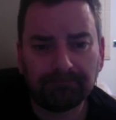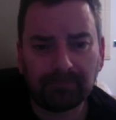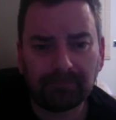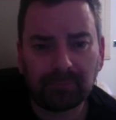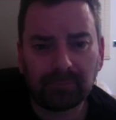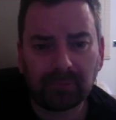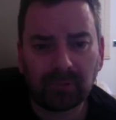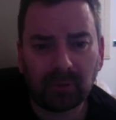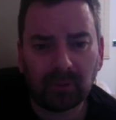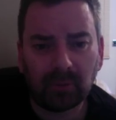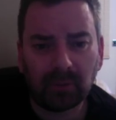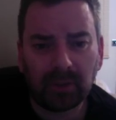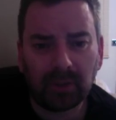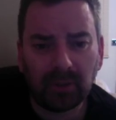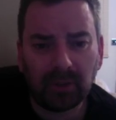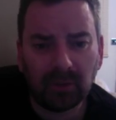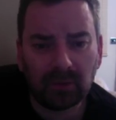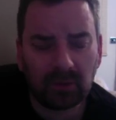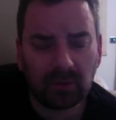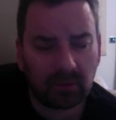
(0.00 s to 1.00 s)
Probably
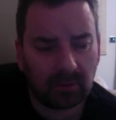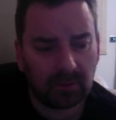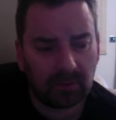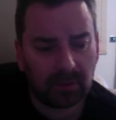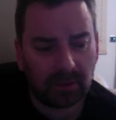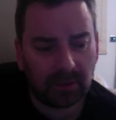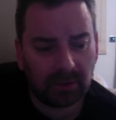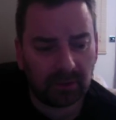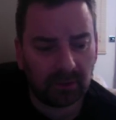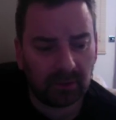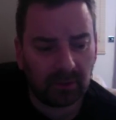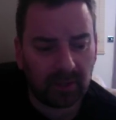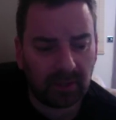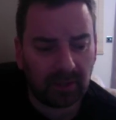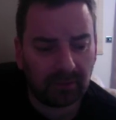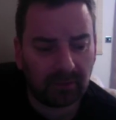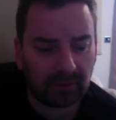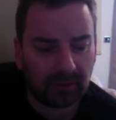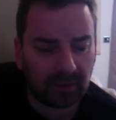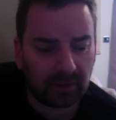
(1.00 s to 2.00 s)
not. I do
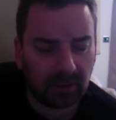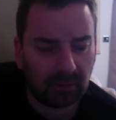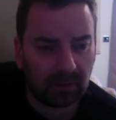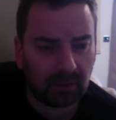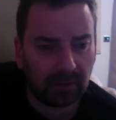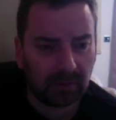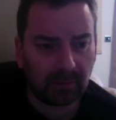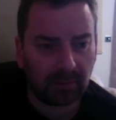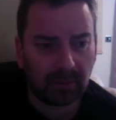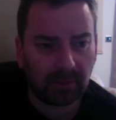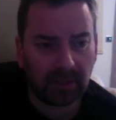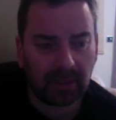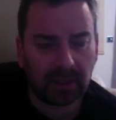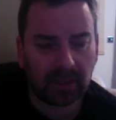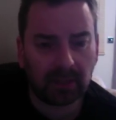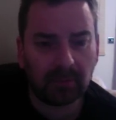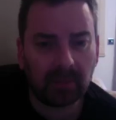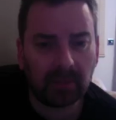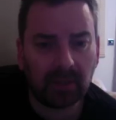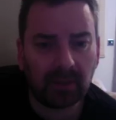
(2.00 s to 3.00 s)
have a couple of them kicking
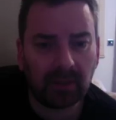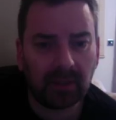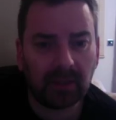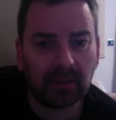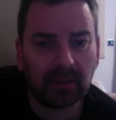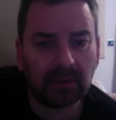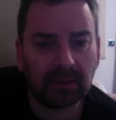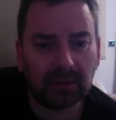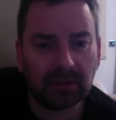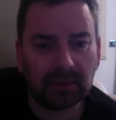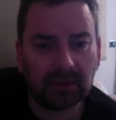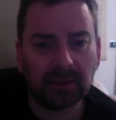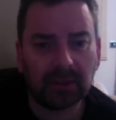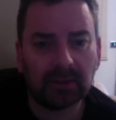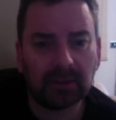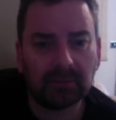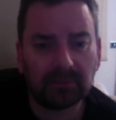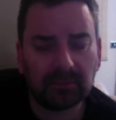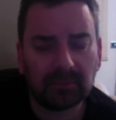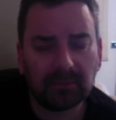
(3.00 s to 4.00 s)
about here, and
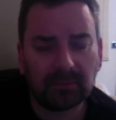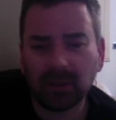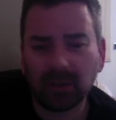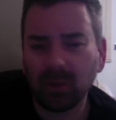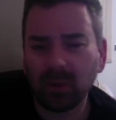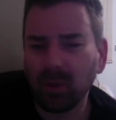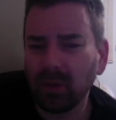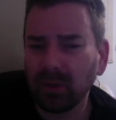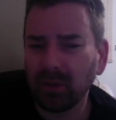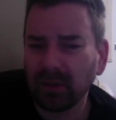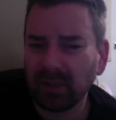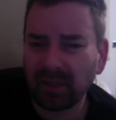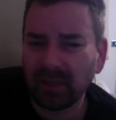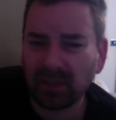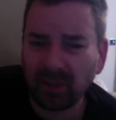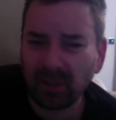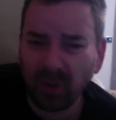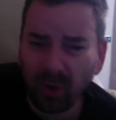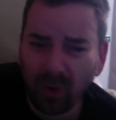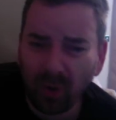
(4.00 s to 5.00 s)
the quality is
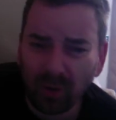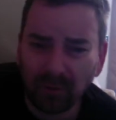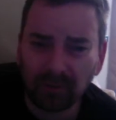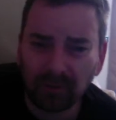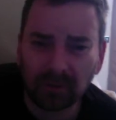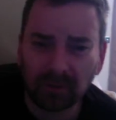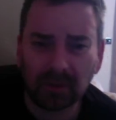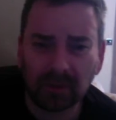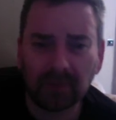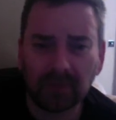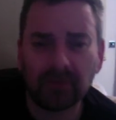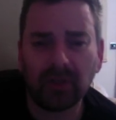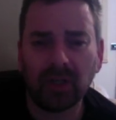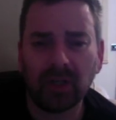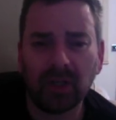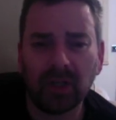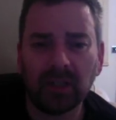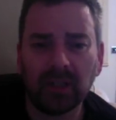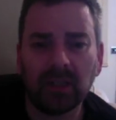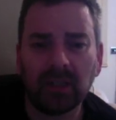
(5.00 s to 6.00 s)
awful of
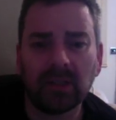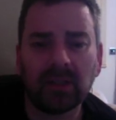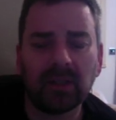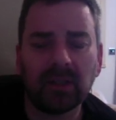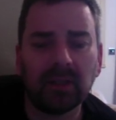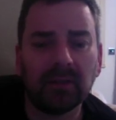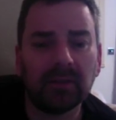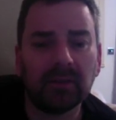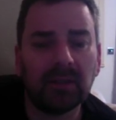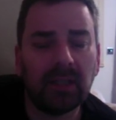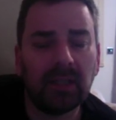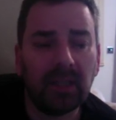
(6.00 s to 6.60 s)
Chinese stuff.